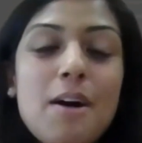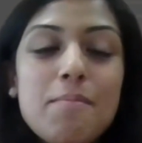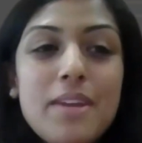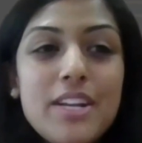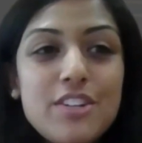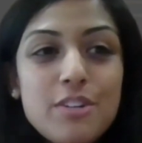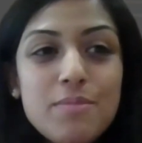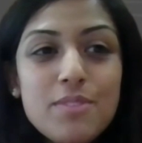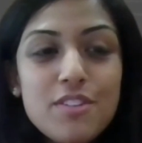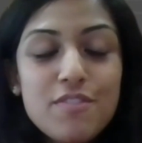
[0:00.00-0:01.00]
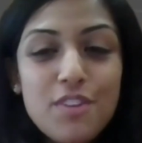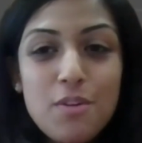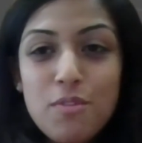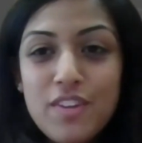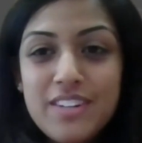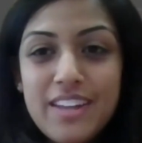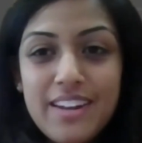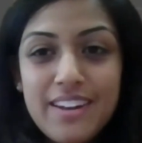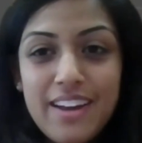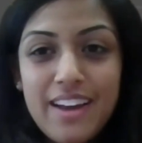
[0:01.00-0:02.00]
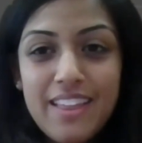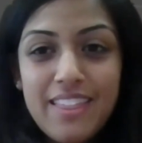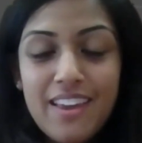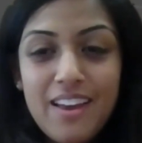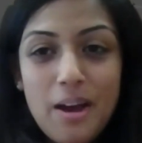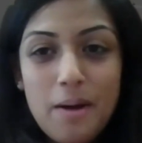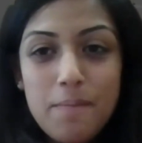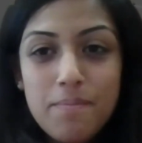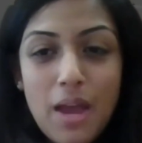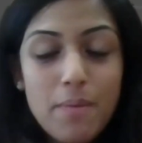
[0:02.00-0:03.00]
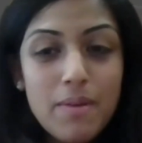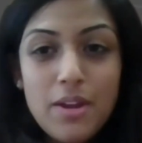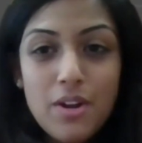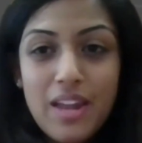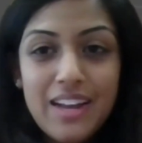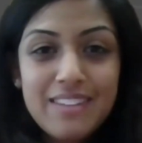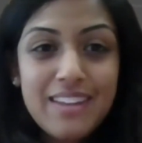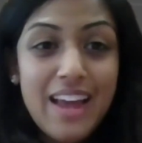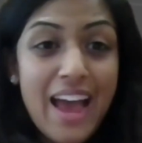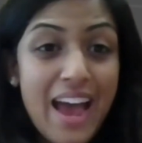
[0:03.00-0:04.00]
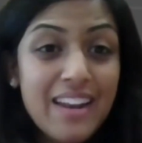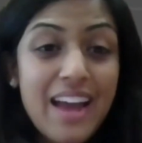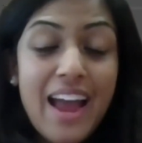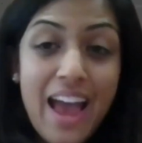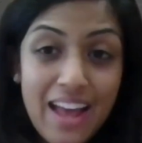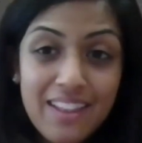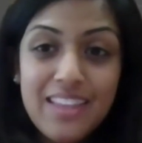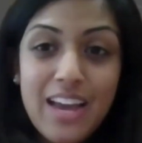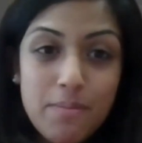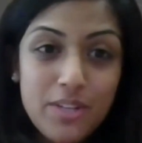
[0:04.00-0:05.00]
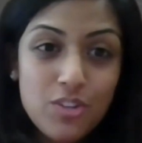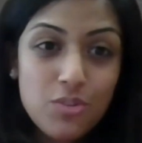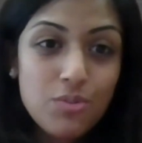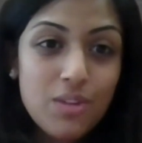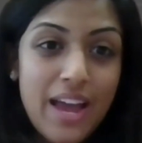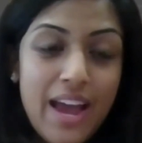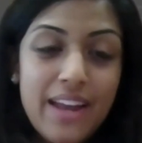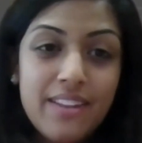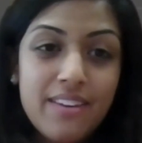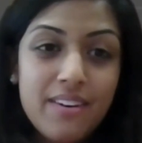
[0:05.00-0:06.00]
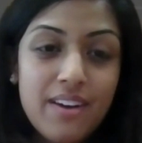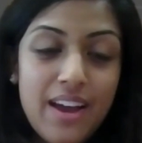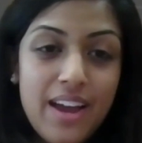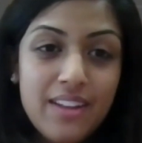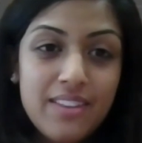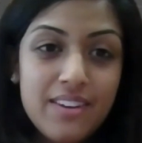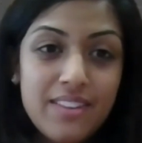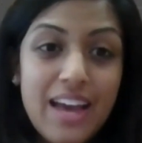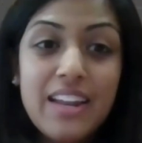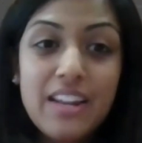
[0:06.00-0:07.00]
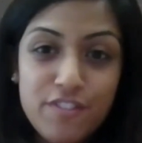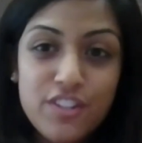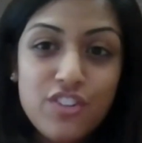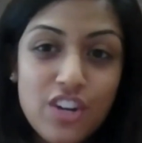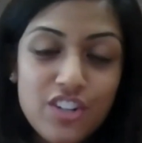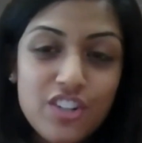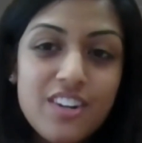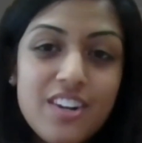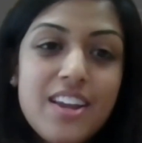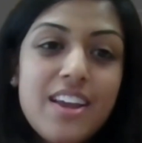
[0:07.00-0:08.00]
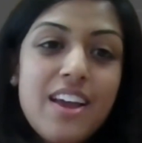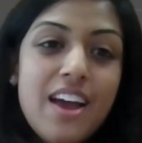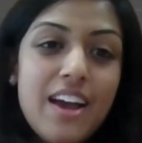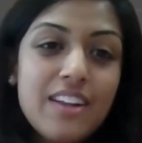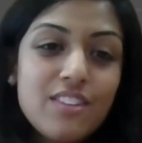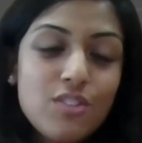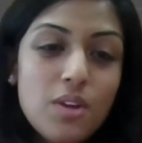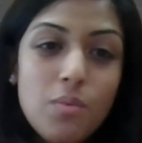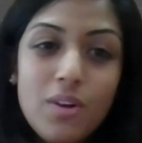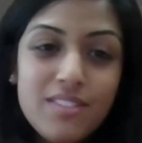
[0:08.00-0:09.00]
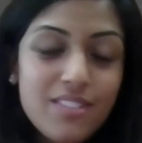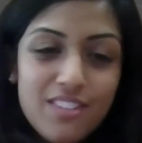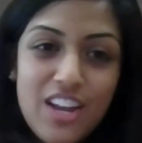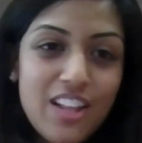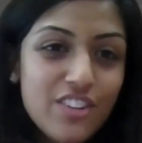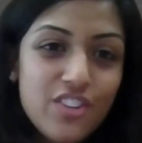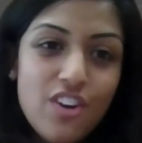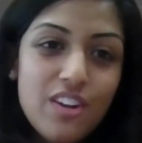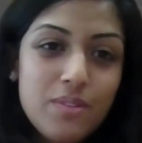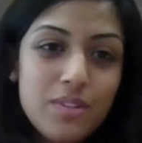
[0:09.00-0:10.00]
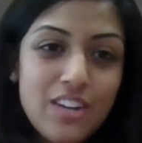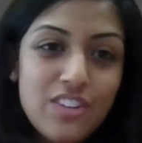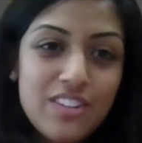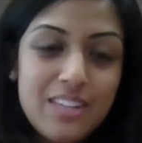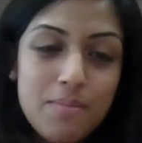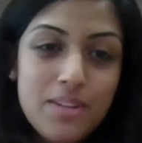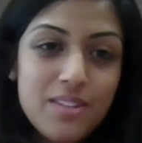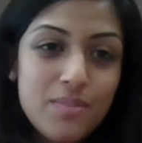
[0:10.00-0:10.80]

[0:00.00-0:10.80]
In terms of moving to India, I think like I said, I had the Ivy school, I had that infrastructure, and so it wasn't a challenge at all. It was actually seamless.